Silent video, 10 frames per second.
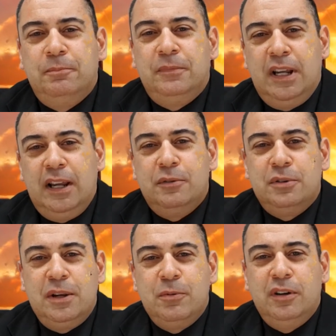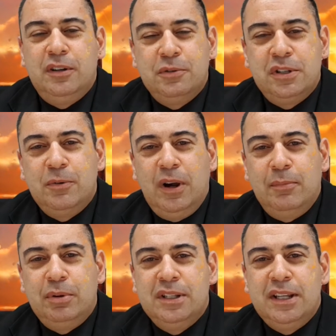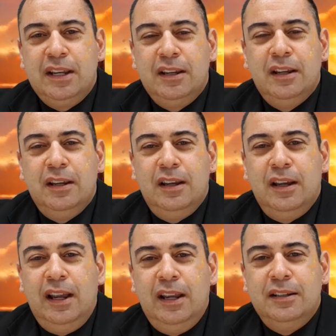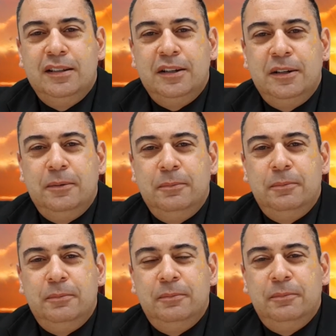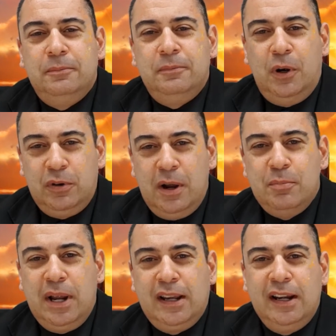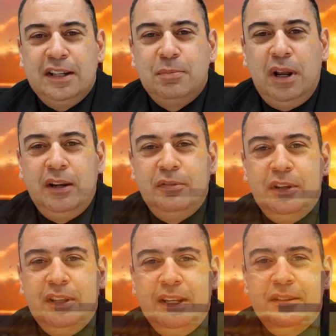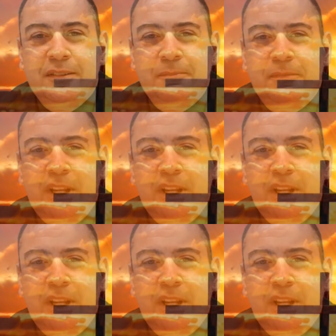you'll see what happens here. And I'll come back and explain a few things. So